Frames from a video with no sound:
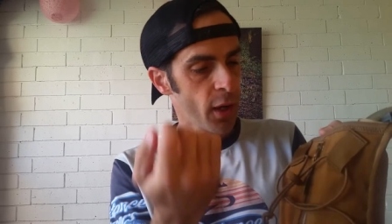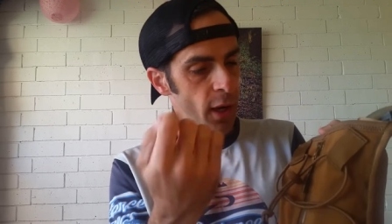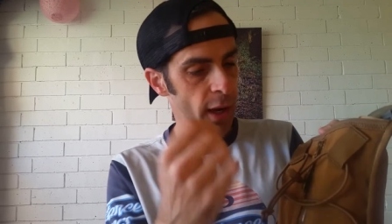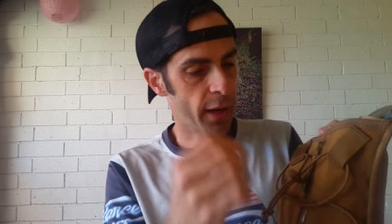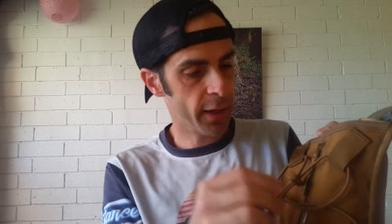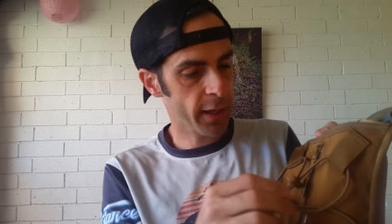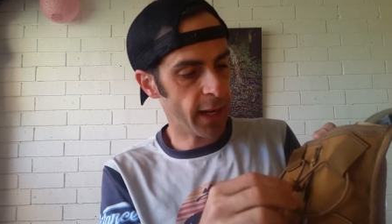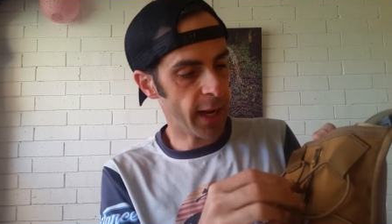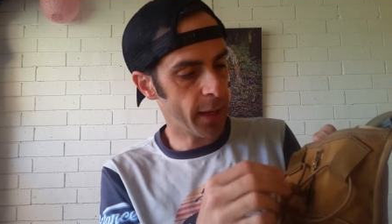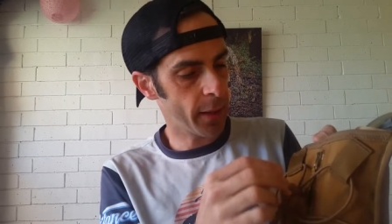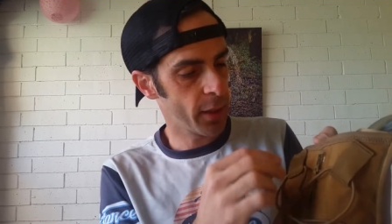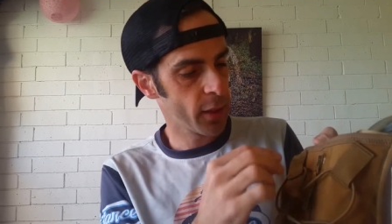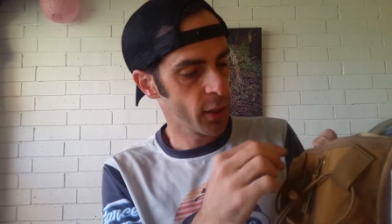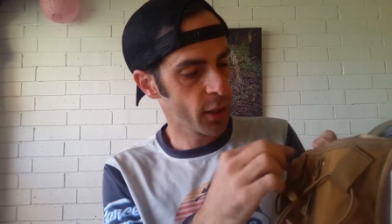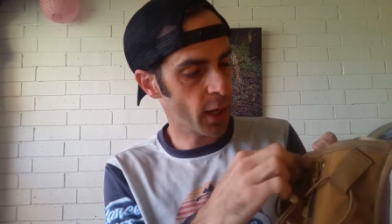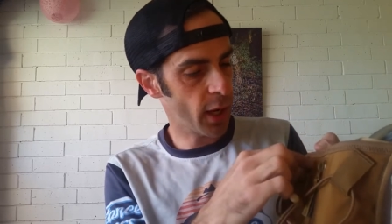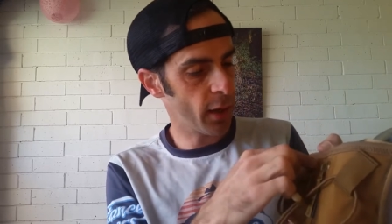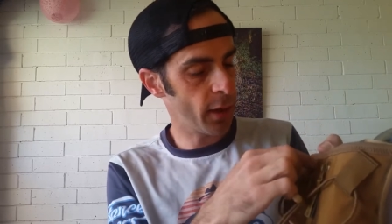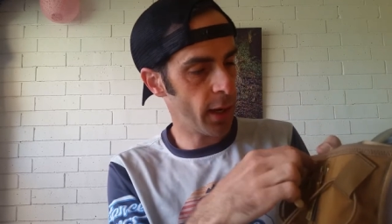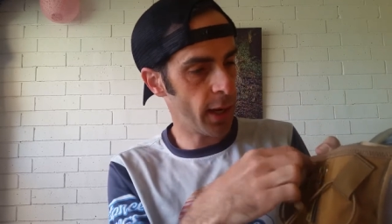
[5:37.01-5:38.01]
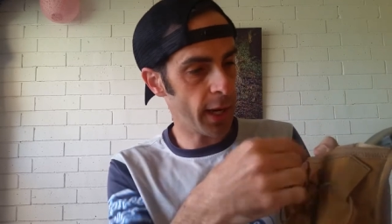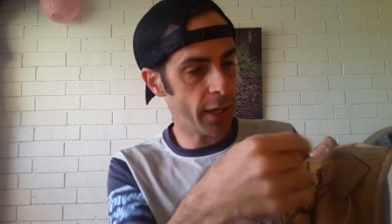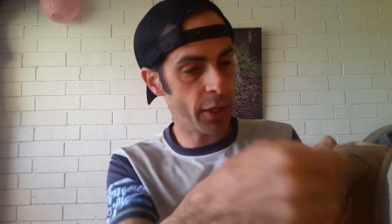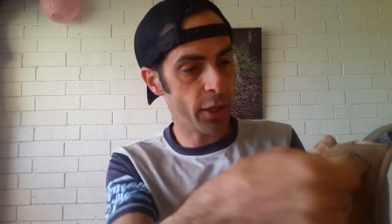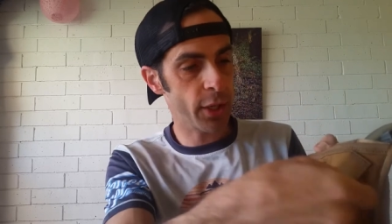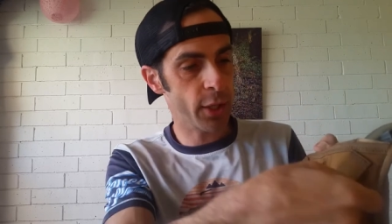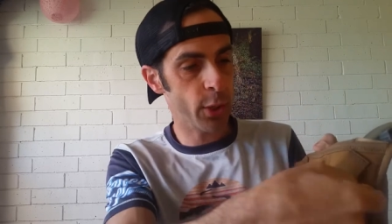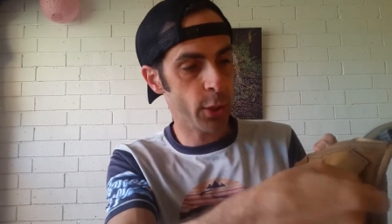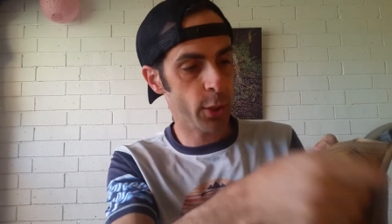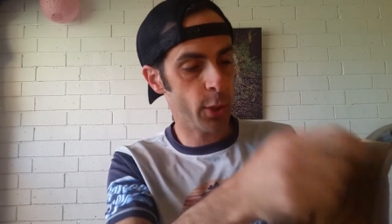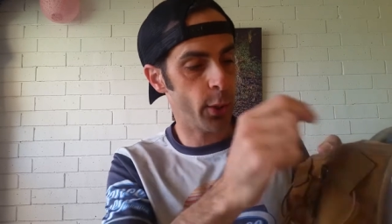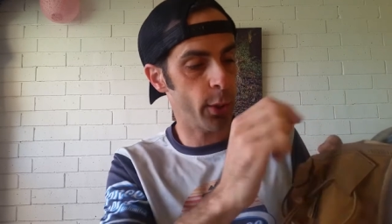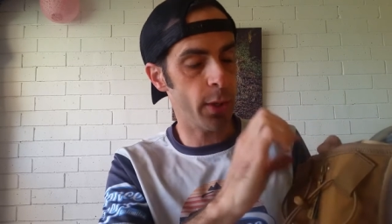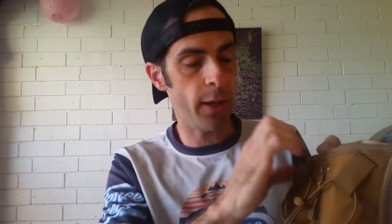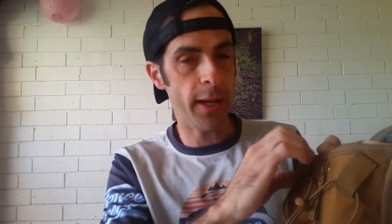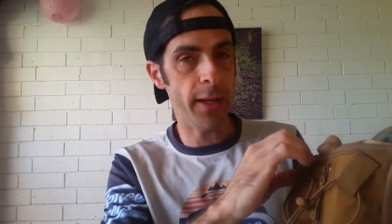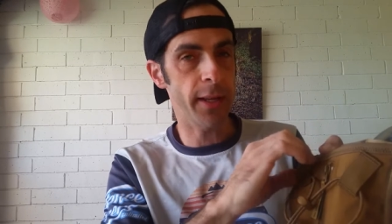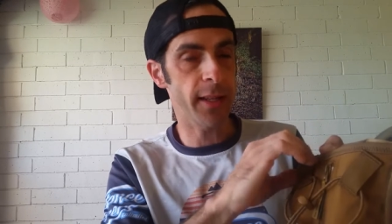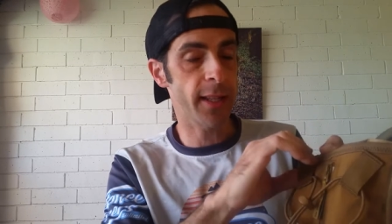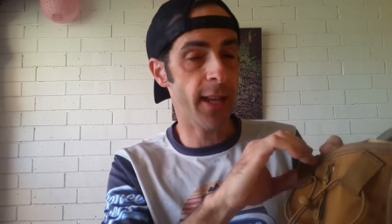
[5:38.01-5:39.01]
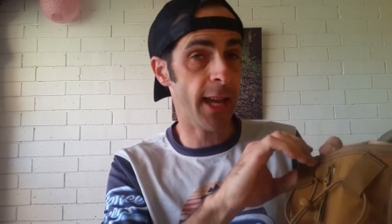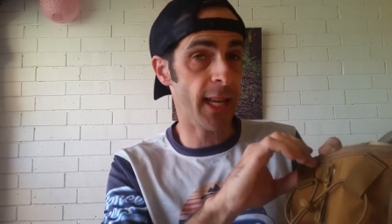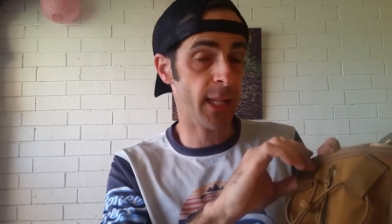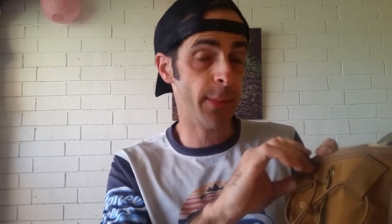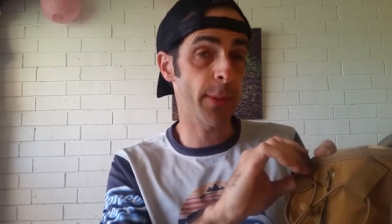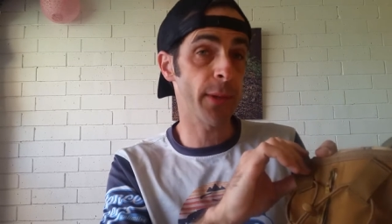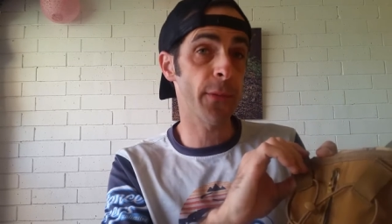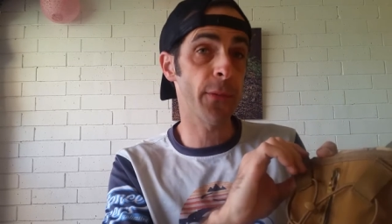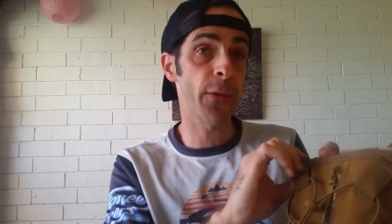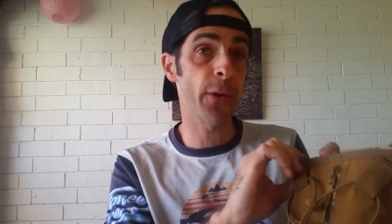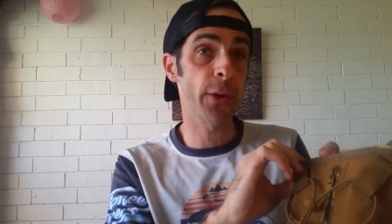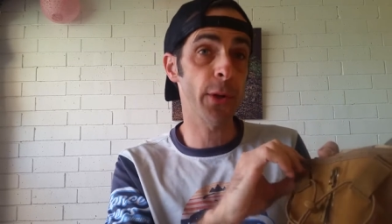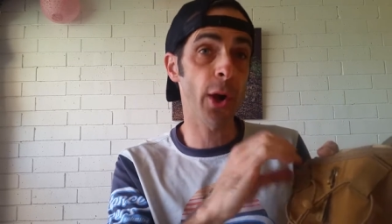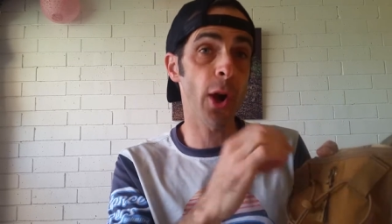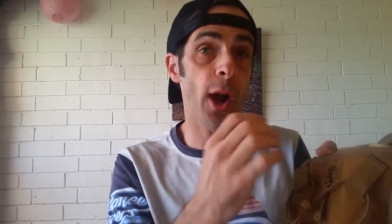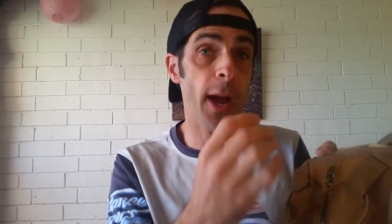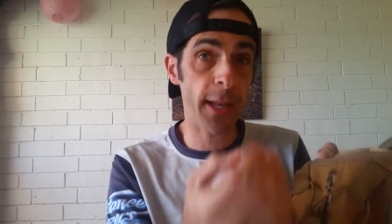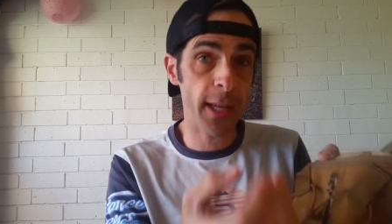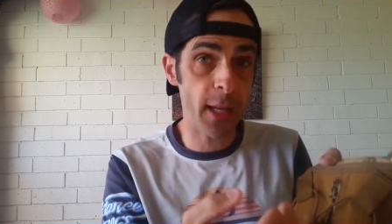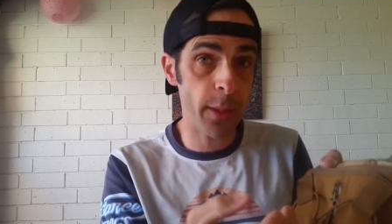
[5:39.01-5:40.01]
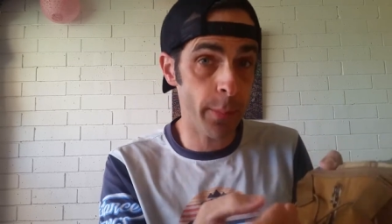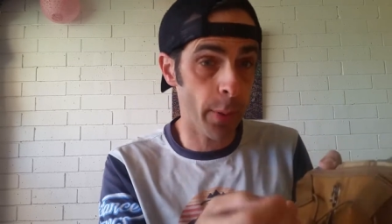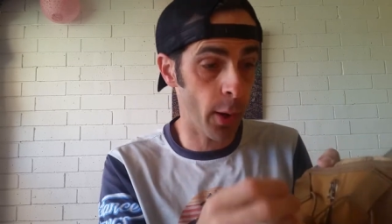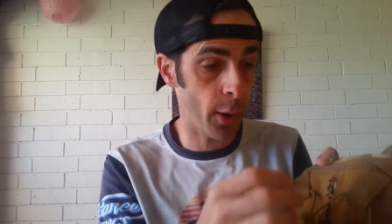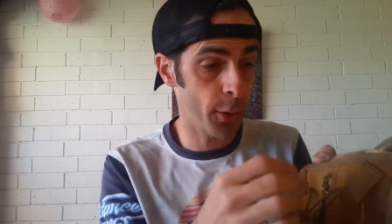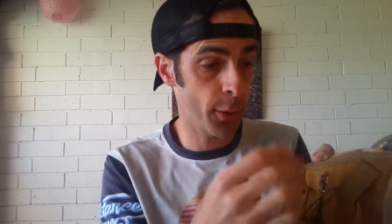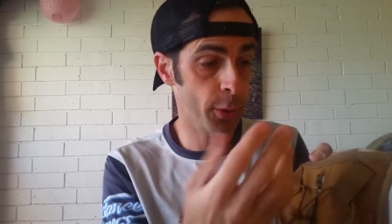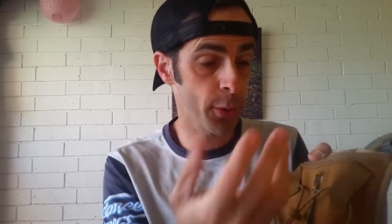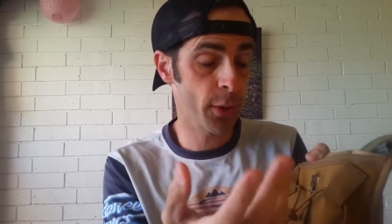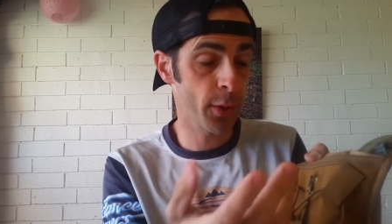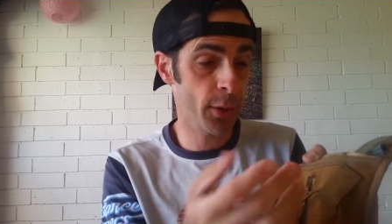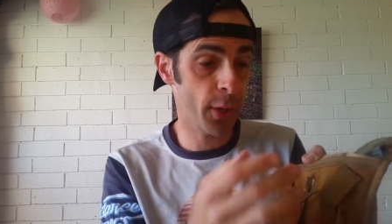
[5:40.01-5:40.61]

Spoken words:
Okay, so, and there's also an attachment for your hiking poles.